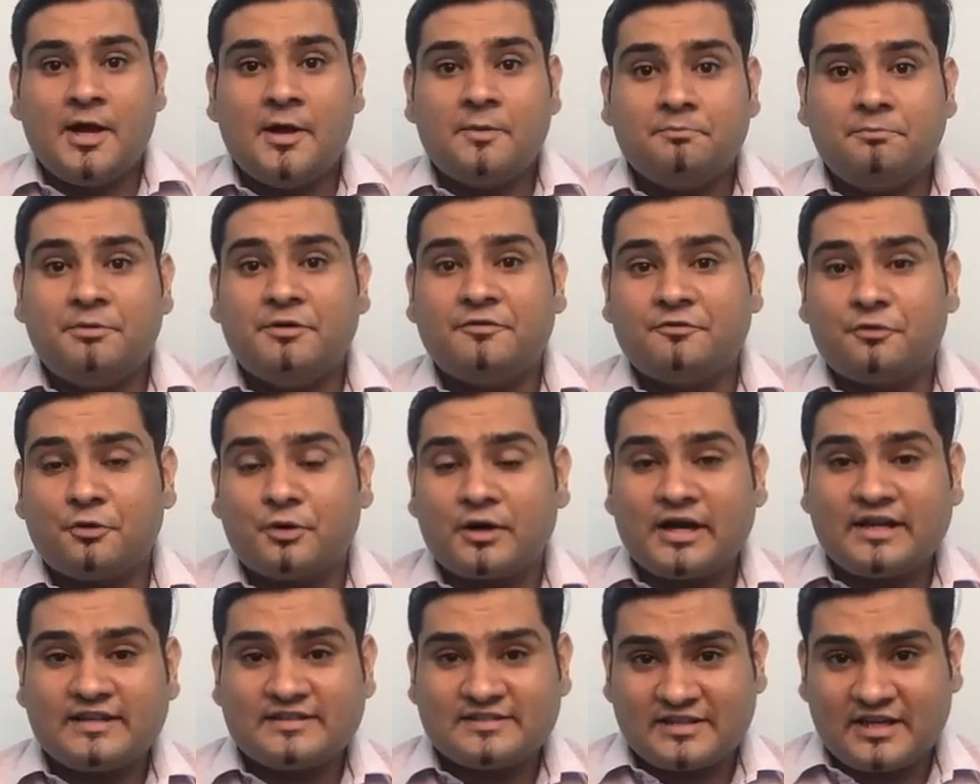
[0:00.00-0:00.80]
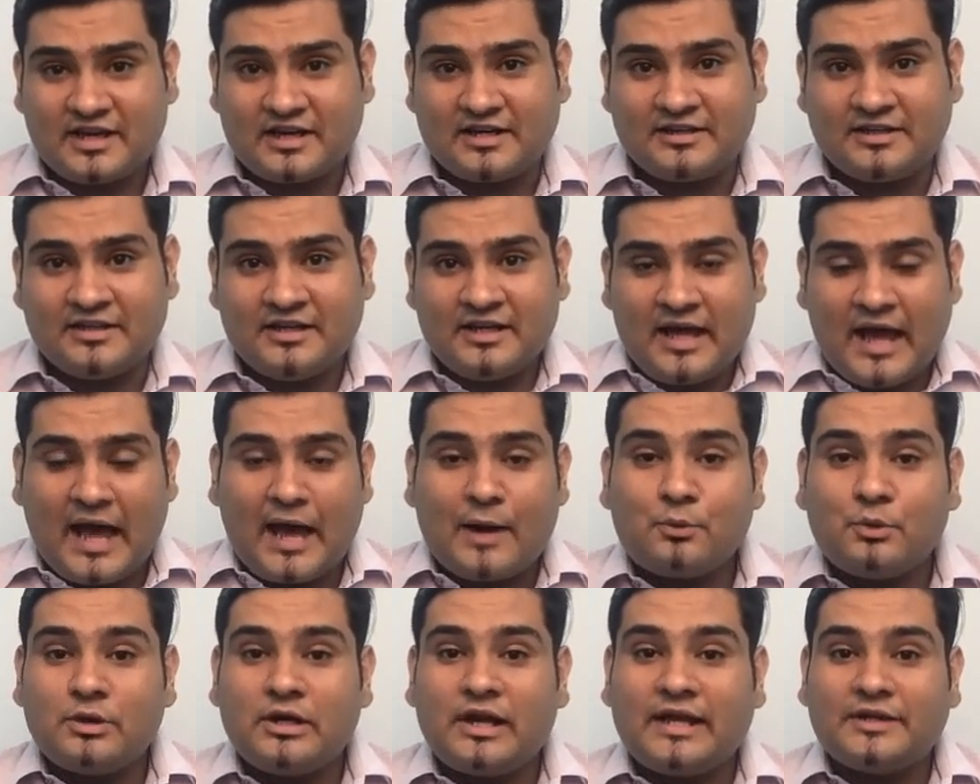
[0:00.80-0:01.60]
Before I start, I
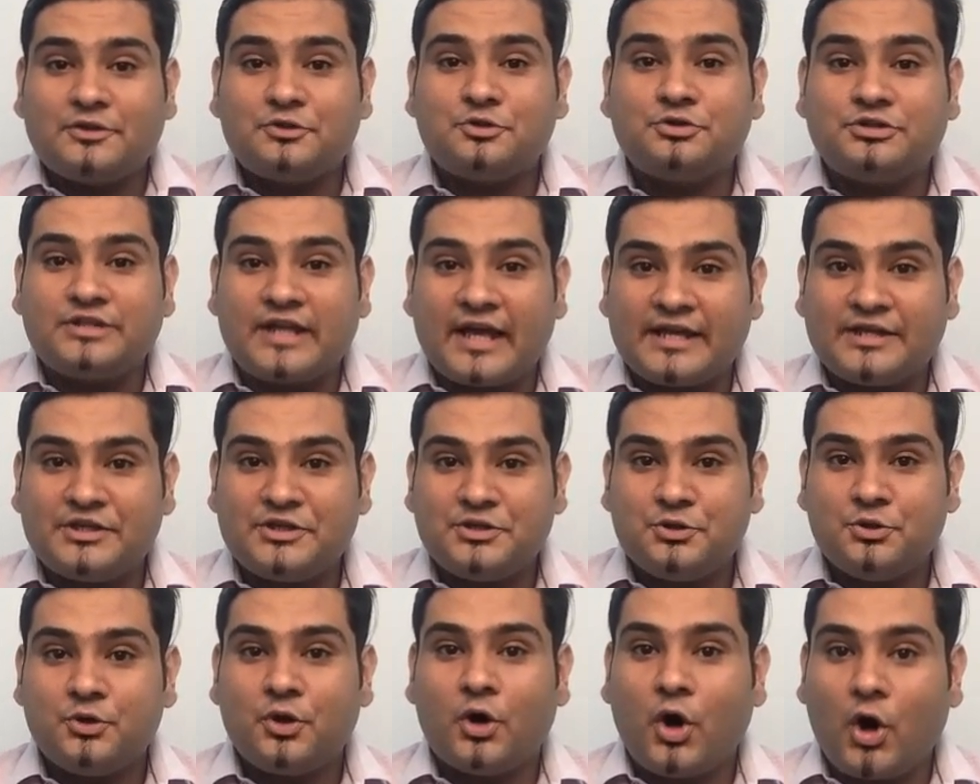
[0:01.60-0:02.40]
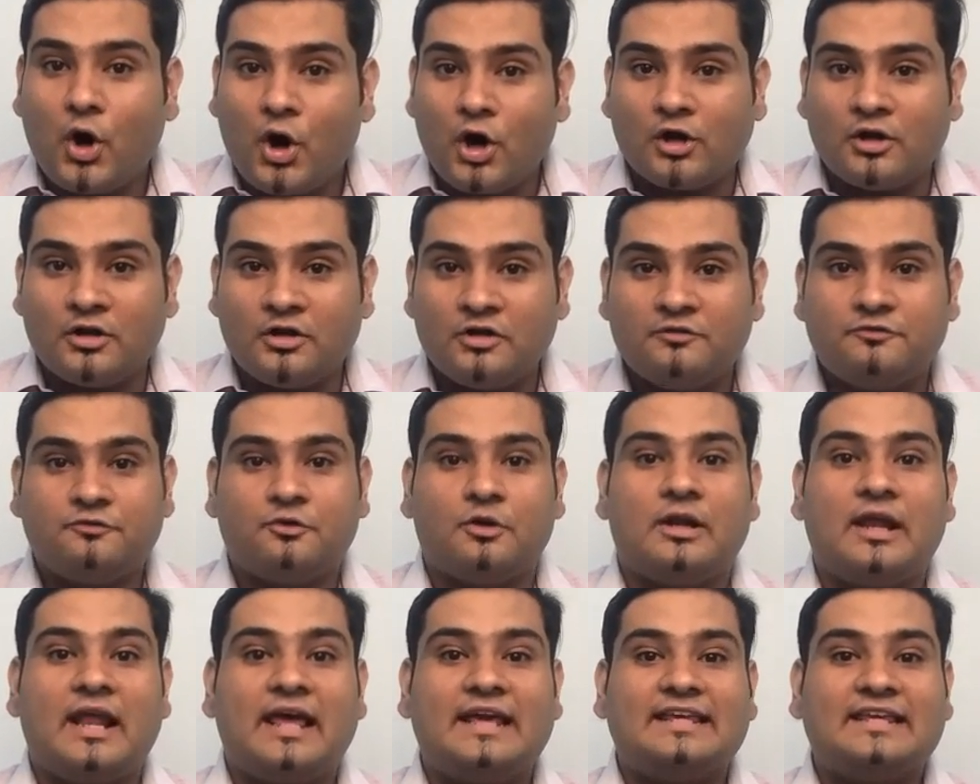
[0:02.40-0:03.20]
would like to thank you all for
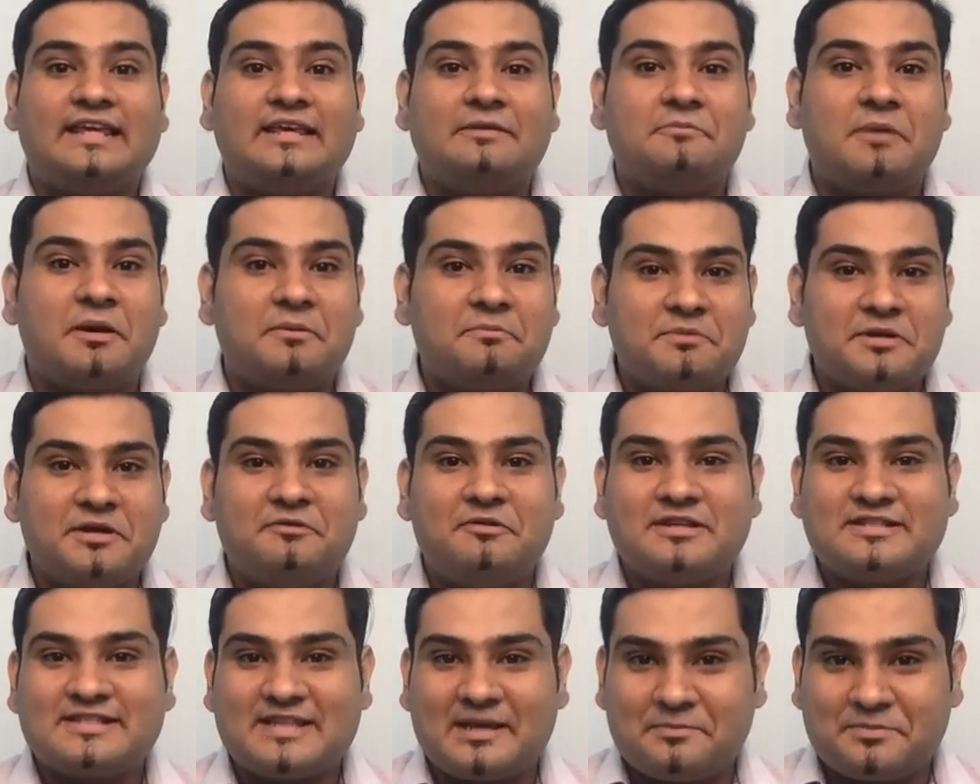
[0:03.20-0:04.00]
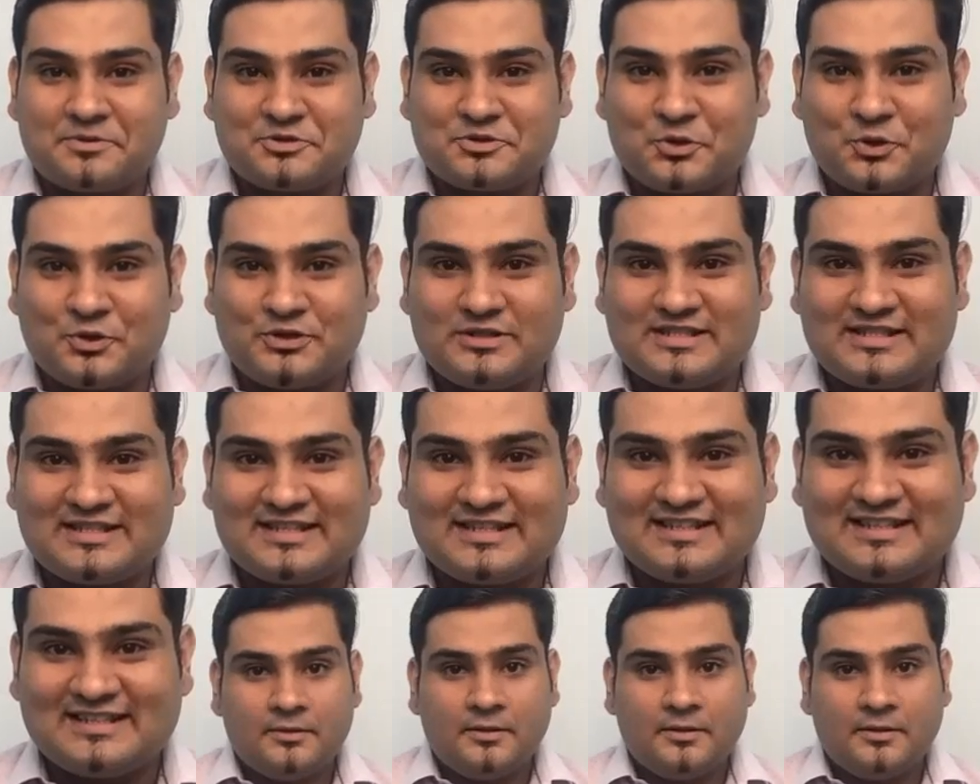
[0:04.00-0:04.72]
liking my previous episodes.